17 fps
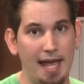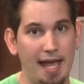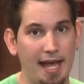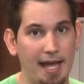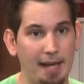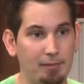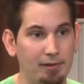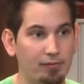
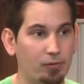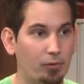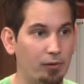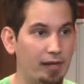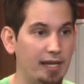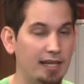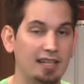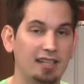and before
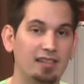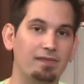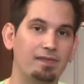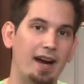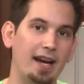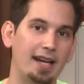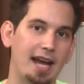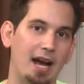then, let's
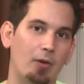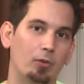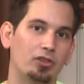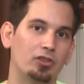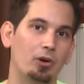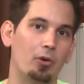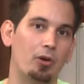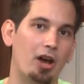find out
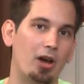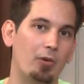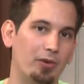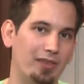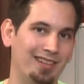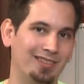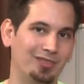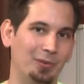what's going on
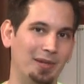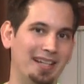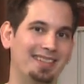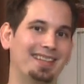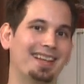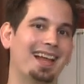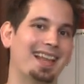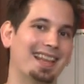with this
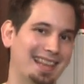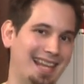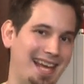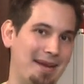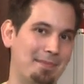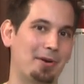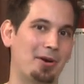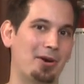week's
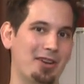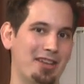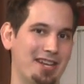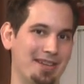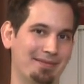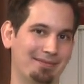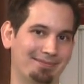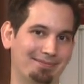LAN party.